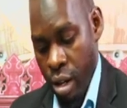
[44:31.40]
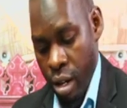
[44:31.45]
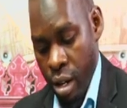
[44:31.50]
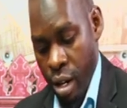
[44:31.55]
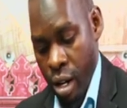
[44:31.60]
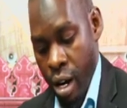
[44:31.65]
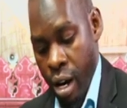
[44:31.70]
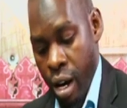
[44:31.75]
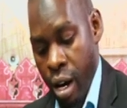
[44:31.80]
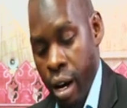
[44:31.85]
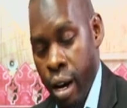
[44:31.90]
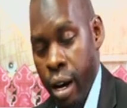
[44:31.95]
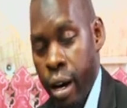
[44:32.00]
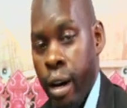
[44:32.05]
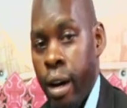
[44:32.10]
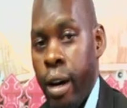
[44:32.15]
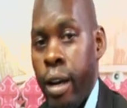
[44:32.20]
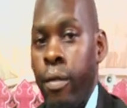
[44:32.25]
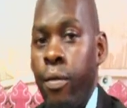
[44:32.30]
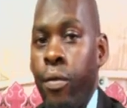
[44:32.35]

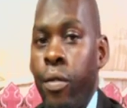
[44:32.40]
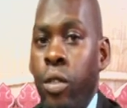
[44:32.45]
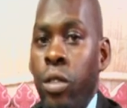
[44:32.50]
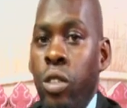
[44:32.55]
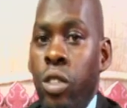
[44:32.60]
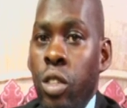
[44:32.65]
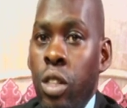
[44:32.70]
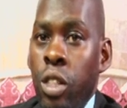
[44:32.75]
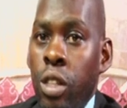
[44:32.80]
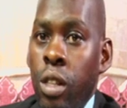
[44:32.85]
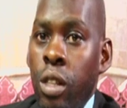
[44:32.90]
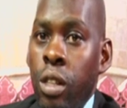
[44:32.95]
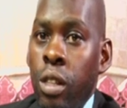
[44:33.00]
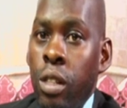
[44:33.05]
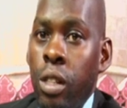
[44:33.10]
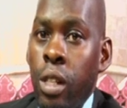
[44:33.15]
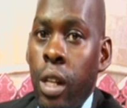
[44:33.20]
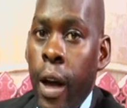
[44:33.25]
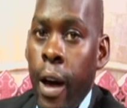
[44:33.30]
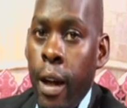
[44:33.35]
effort in
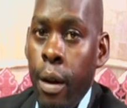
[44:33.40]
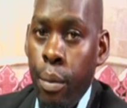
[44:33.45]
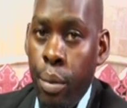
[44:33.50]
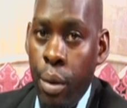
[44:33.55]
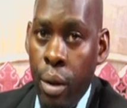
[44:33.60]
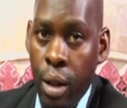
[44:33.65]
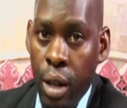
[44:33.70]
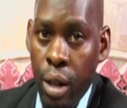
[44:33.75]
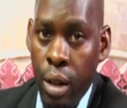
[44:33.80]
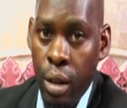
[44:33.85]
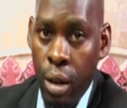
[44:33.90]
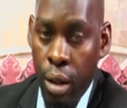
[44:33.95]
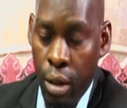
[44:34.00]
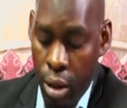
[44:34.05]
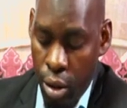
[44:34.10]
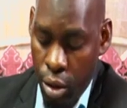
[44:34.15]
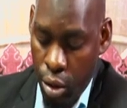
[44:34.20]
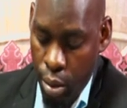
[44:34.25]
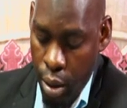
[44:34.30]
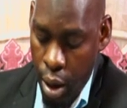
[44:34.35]
this and pray that
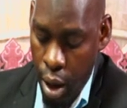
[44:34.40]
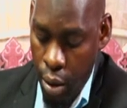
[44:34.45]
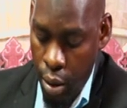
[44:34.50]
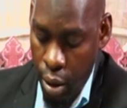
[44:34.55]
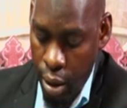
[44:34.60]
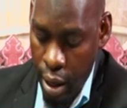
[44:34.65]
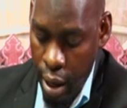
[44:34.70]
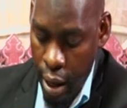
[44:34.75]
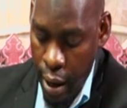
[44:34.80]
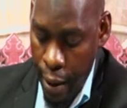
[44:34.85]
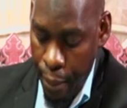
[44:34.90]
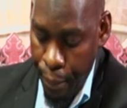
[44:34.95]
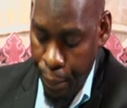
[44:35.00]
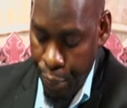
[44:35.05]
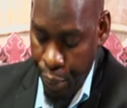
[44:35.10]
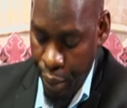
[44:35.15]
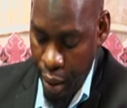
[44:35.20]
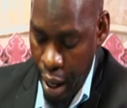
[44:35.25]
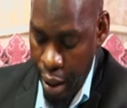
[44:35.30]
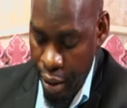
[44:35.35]
Allah subhanahu wa ta'ala
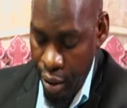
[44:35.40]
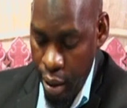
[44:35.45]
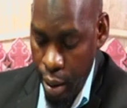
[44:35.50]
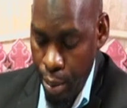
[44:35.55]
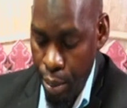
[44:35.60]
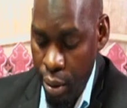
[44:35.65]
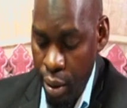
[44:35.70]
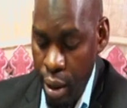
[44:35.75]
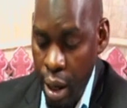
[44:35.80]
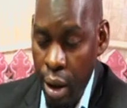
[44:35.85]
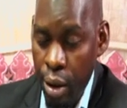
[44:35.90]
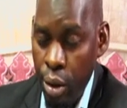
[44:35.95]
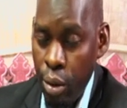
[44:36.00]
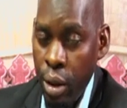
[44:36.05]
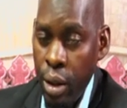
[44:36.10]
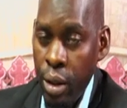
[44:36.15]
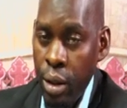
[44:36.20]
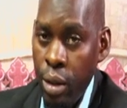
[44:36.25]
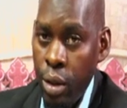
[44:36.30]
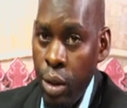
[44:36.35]
accepts and
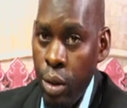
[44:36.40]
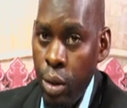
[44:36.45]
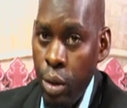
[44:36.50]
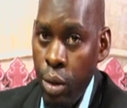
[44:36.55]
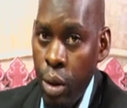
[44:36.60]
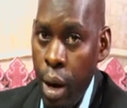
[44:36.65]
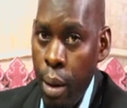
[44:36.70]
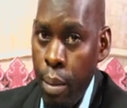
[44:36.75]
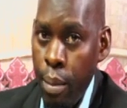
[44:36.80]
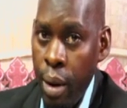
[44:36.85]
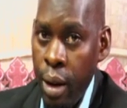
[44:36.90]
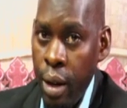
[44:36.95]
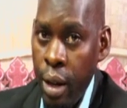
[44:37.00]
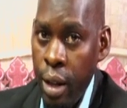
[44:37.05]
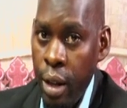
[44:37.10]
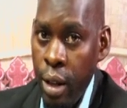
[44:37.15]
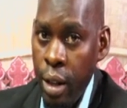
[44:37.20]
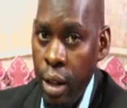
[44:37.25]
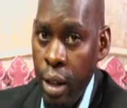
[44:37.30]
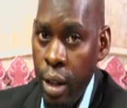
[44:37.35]
rewards you
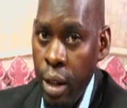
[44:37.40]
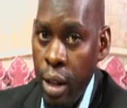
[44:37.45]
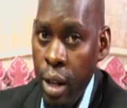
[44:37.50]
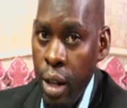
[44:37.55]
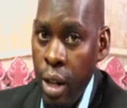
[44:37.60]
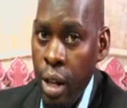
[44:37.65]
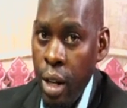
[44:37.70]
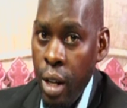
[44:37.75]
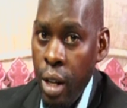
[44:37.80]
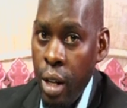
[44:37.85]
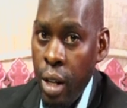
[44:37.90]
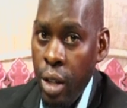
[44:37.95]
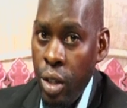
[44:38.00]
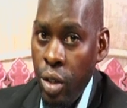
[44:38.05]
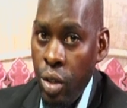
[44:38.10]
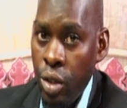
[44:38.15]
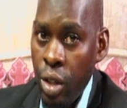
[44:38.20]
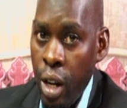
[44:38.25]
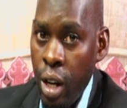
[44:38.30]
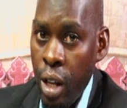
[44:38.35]
abundantly.
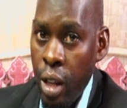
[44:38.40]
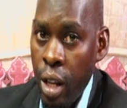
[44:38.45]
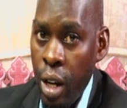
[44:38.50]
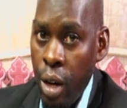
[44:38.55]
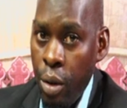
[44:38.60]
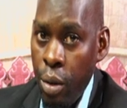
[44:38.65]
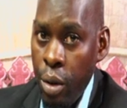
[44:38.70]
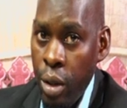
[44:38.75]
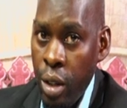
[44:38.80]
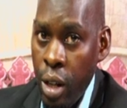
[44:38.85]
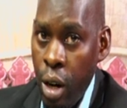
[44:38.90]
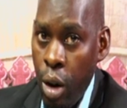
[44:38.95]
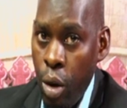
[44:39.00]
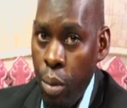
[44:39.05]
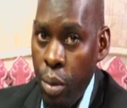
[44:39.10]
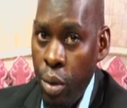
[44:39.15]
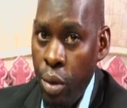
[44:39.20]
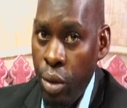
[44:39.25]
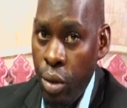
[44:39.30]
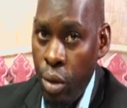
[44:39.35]
Inshallah, we shall
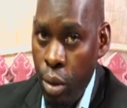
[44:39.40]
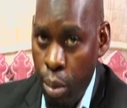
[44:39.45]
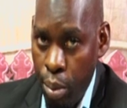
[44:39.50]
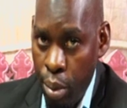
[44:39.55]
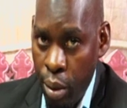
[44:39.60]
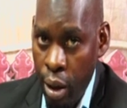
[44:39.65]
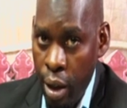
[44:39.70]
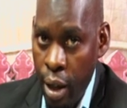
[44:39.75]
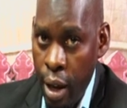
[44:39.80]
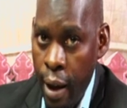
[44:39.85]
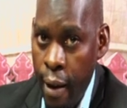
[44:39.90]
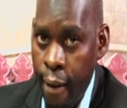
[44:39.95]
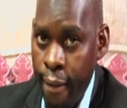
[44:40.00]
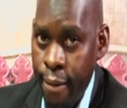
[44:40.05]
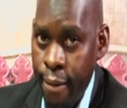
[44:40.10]
be stopping here